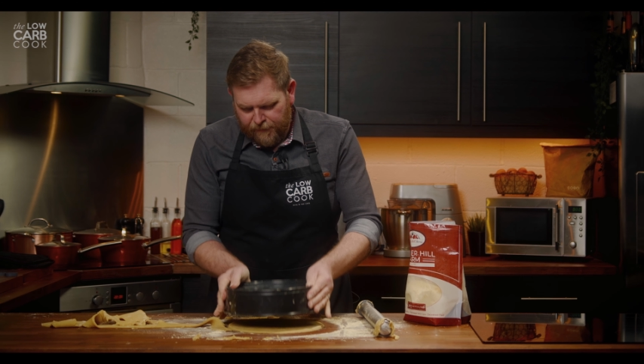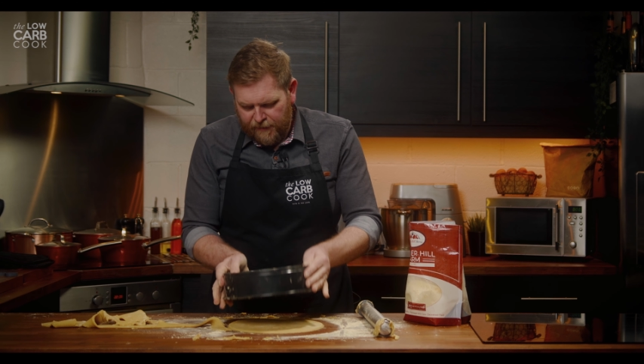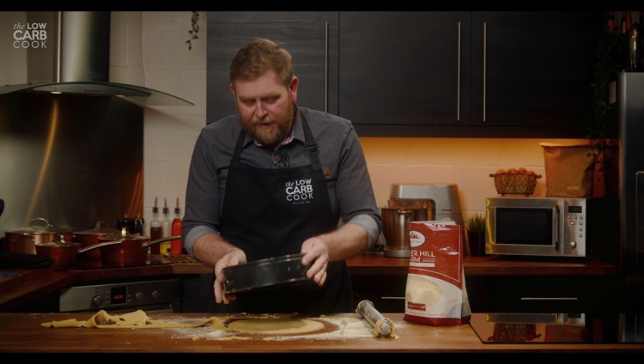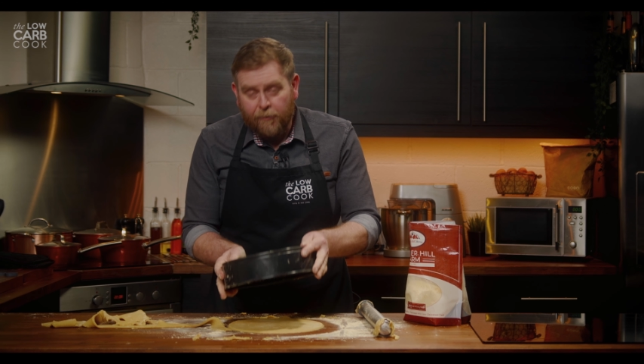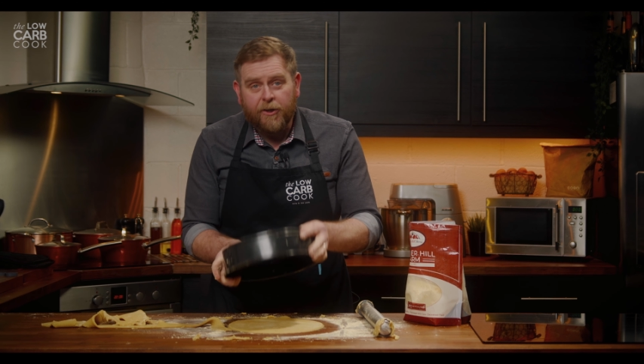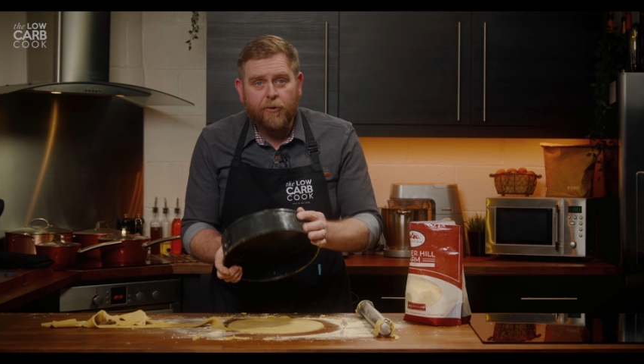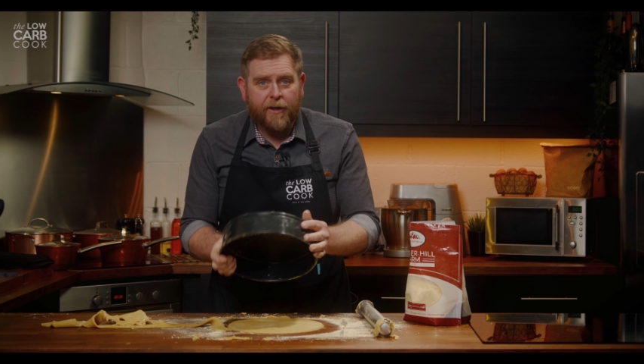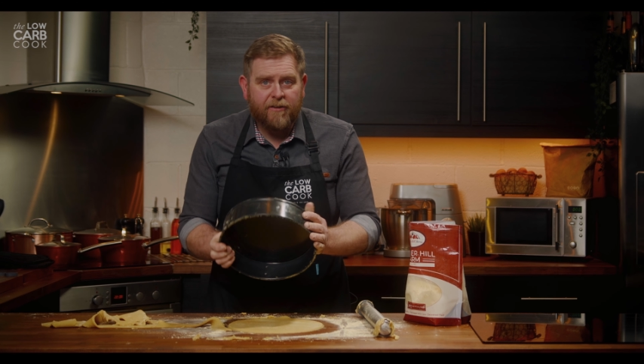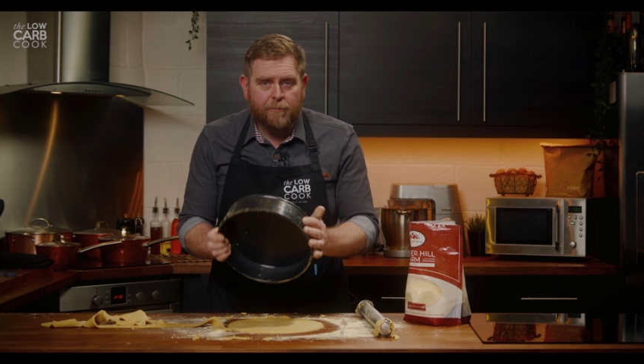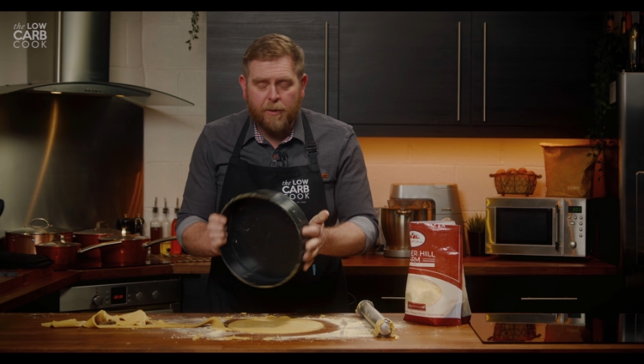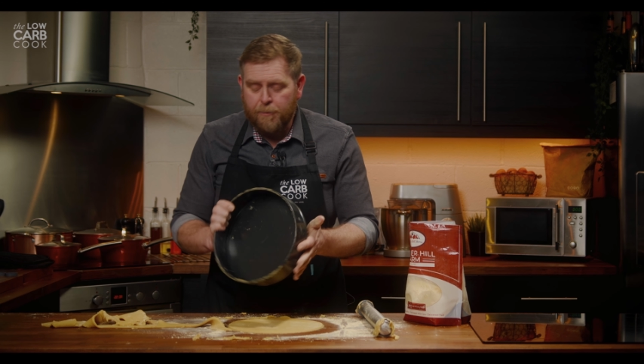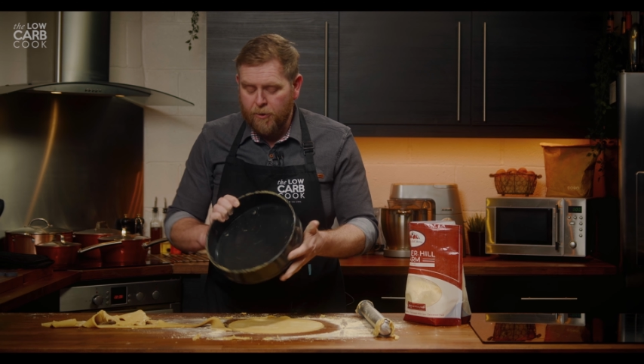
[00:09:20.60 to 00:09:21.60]
Now I know I
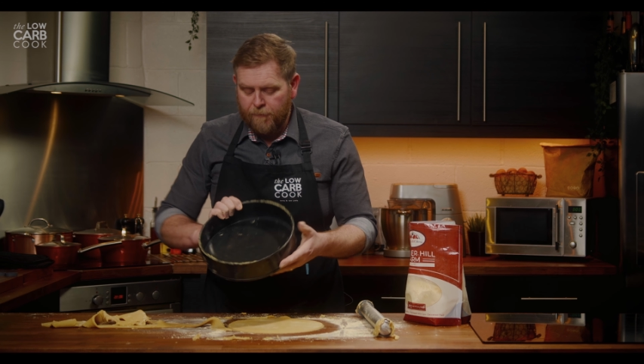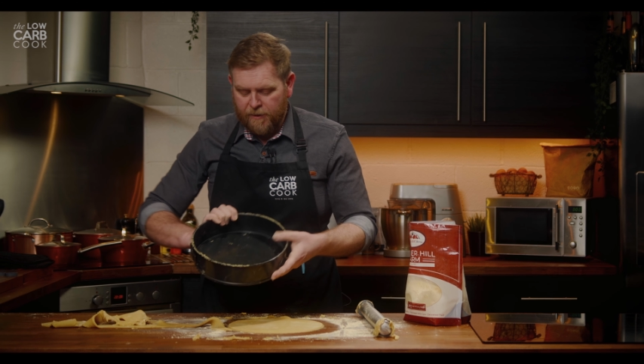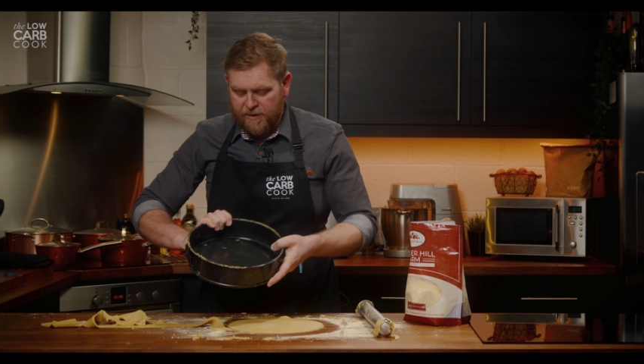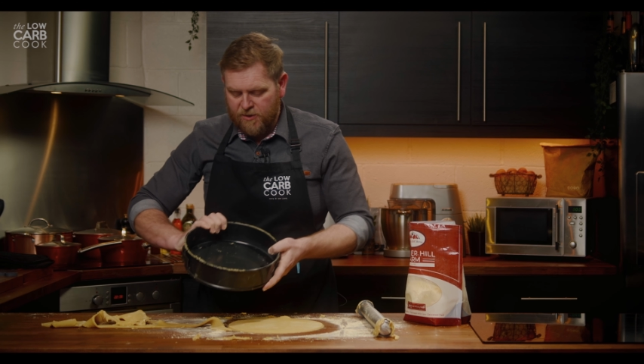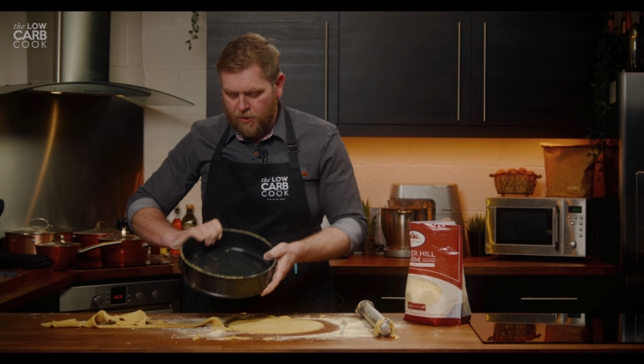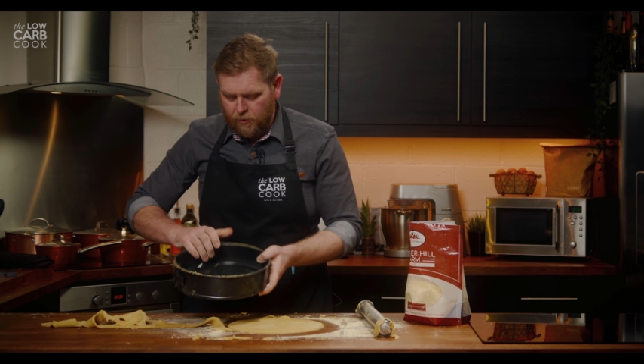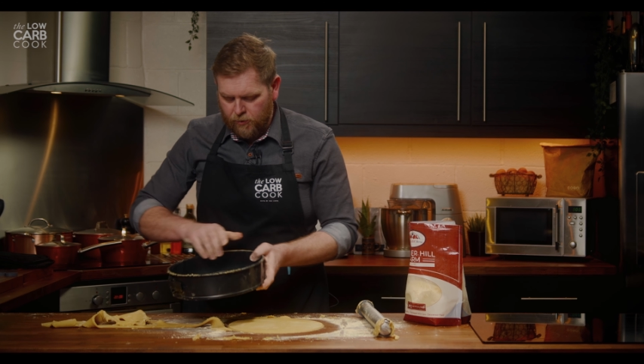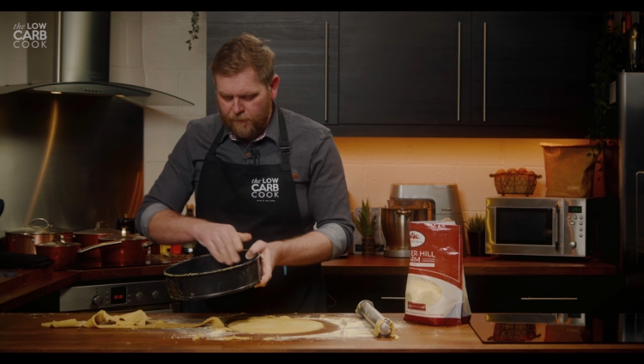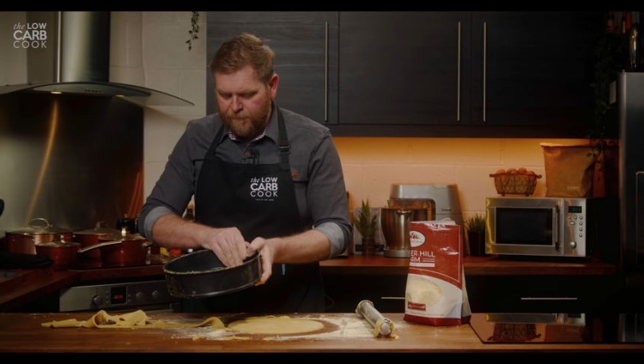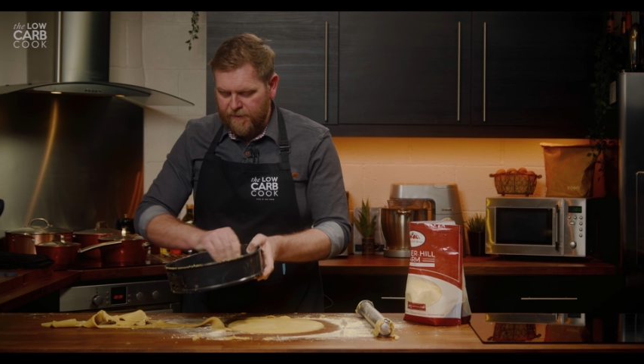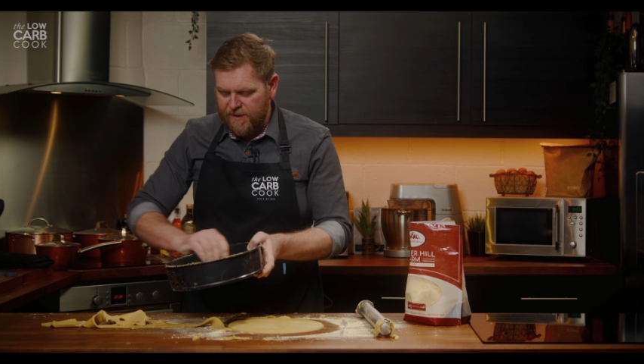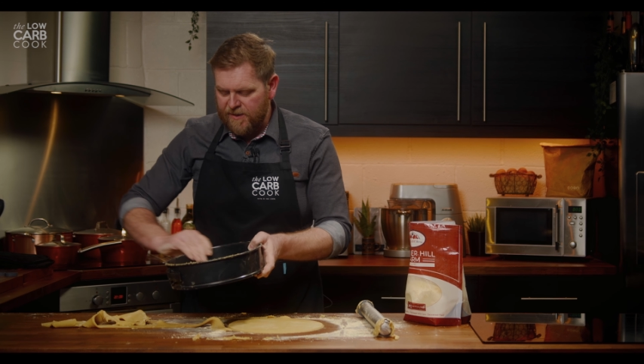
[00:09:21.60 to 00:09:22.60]
have my perfect circle to
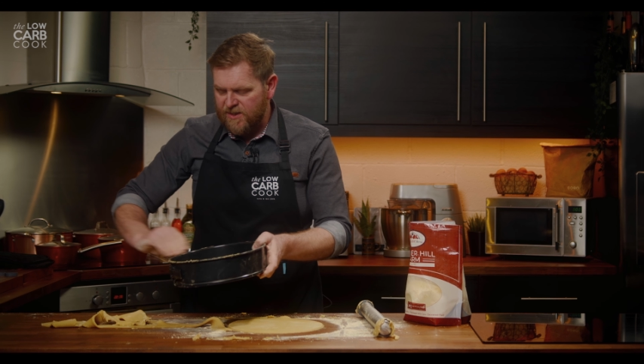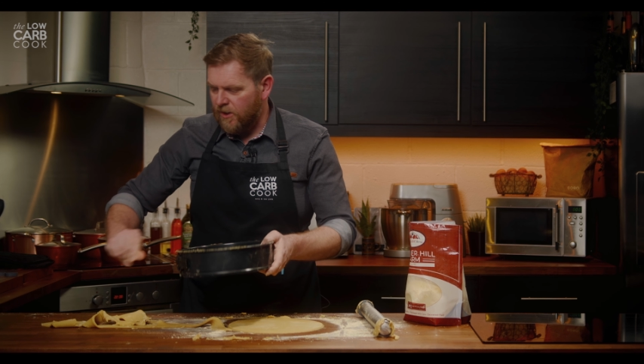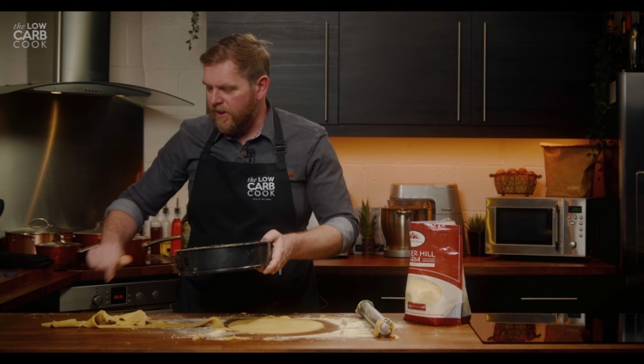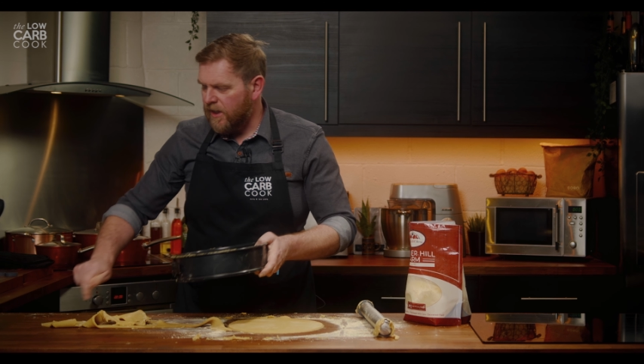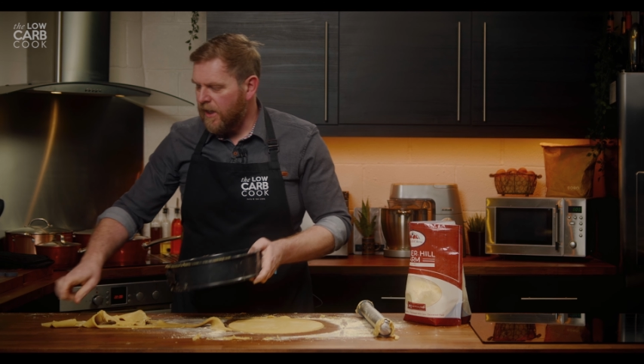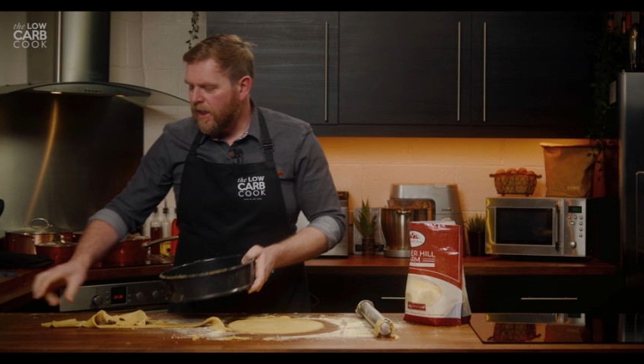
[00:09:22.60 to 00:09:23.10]
fit inside,